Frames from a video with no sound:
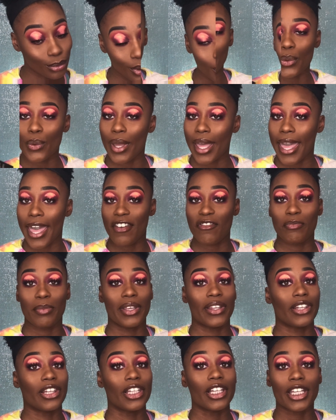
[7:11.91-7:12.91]
If you have
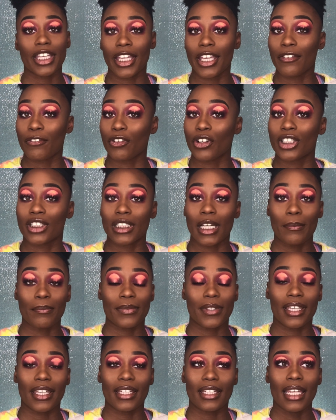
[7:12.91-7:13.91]
been looking for
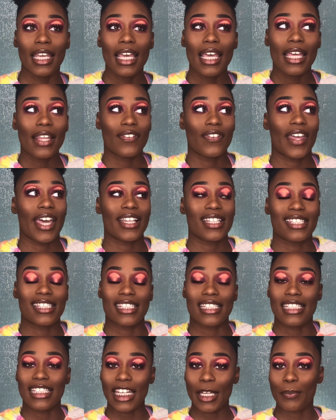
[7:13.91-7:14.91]
something that's
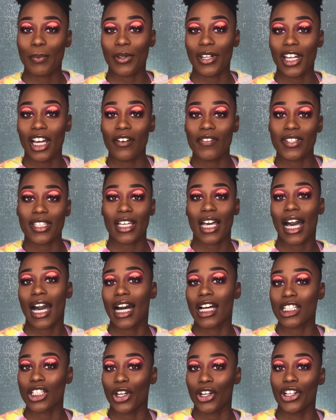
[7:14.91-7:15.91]
deep enough to
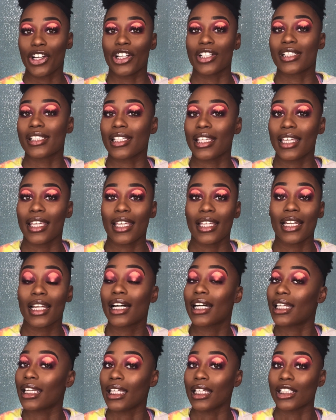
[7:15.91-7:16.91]
contour your skin,
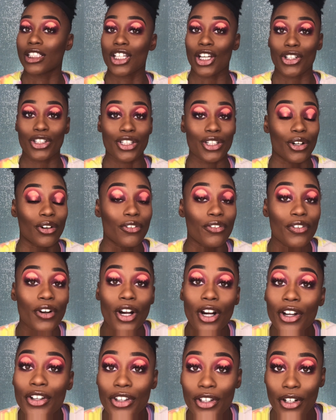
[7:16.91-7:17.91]
honey, search no
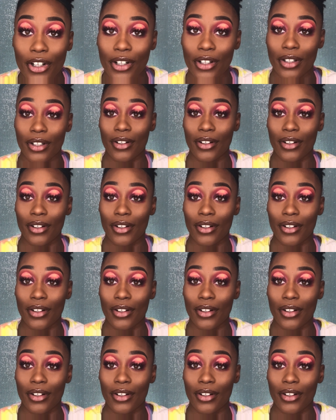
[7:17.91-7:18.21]
further,